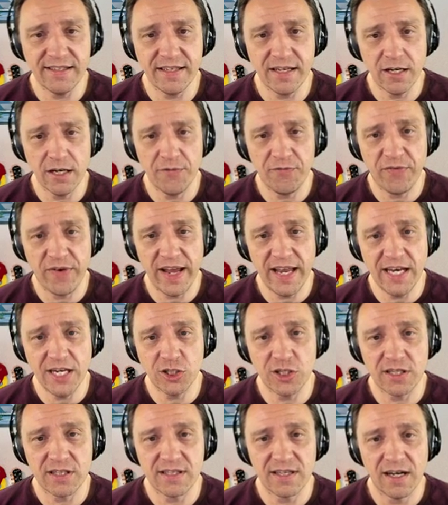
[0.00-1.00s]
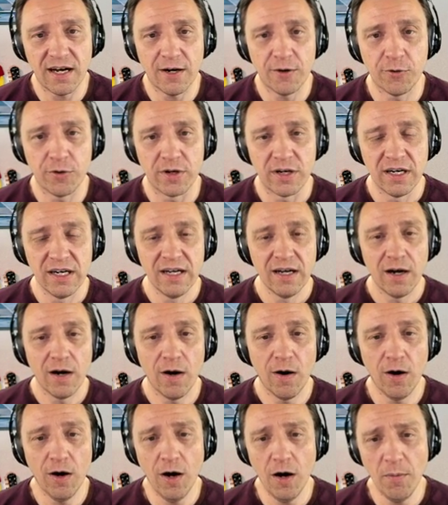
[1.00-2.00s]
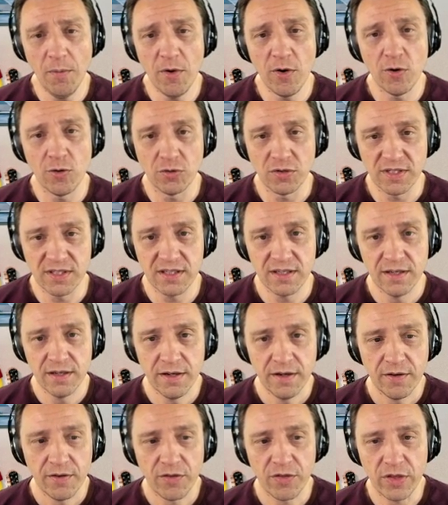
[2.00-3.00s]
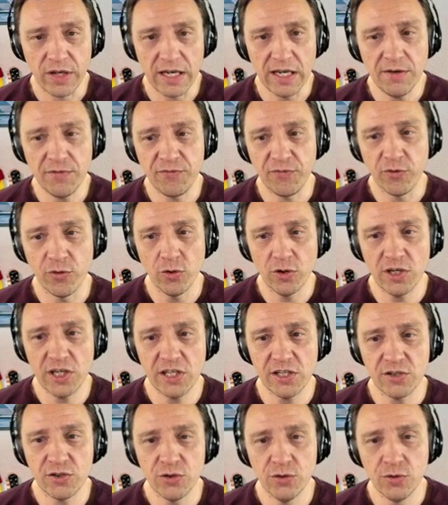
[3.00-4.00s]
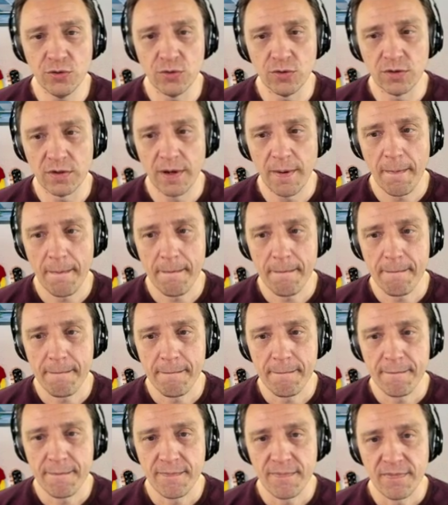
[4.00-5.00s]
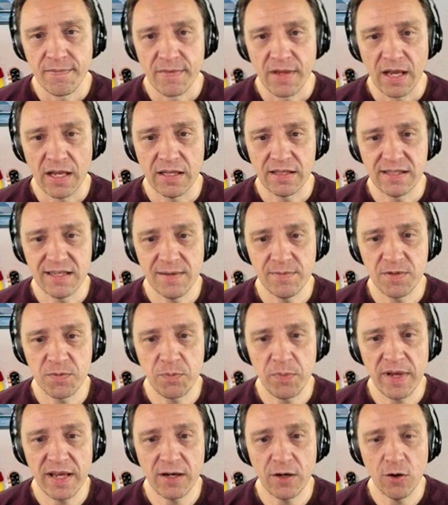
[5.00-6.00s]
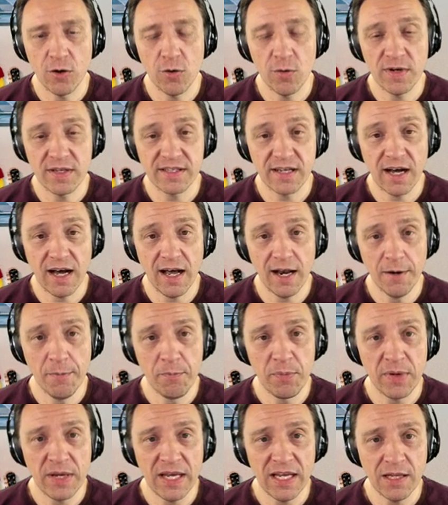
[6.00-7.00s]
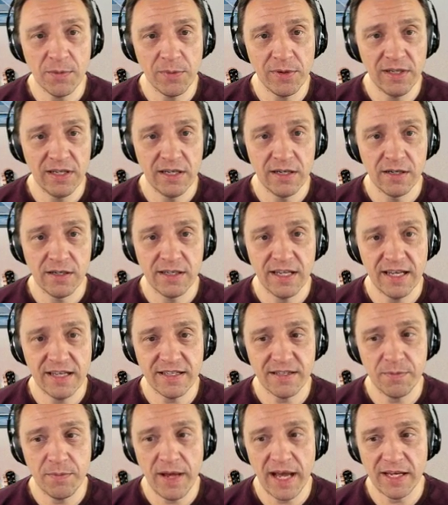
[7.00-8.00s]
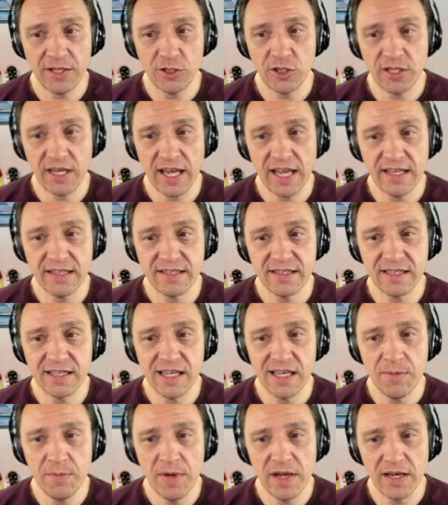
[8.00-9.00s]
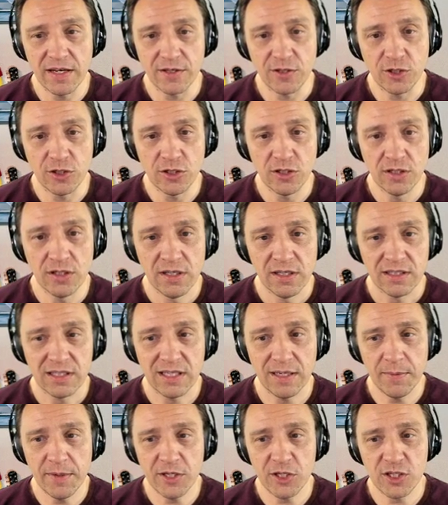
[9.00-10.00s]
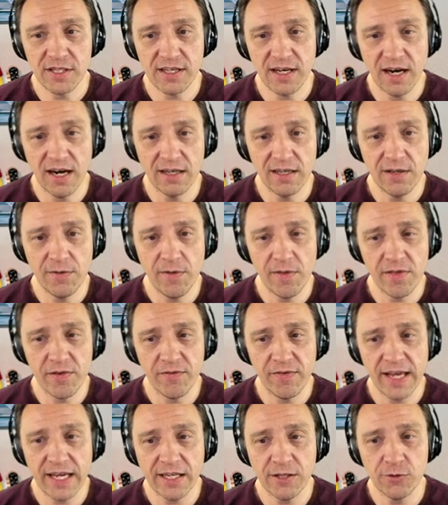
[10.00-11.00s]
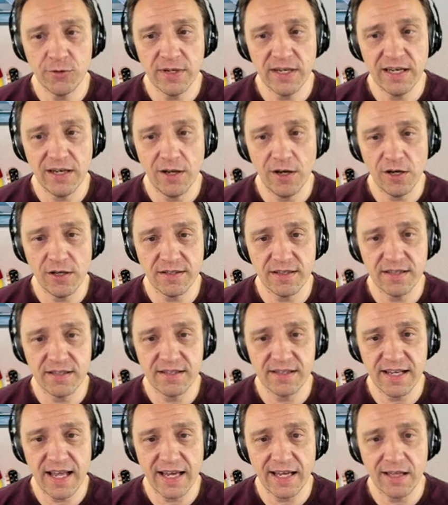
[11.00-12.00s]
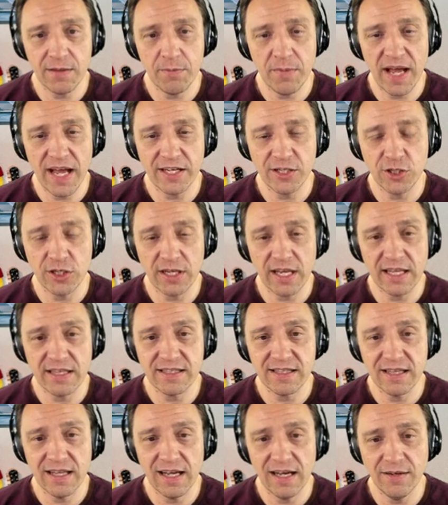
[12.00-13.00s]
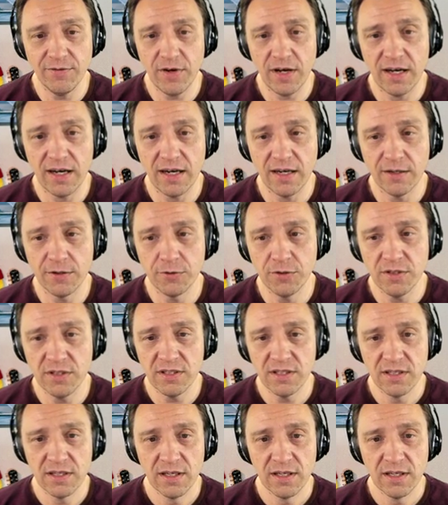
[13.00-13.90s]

Is he gonna finish the tower? Almost. three forty-two. Seems Big O is unbeatable here in this match against Dimic. Dimic started with a victory, lost the second match against Lava Hound.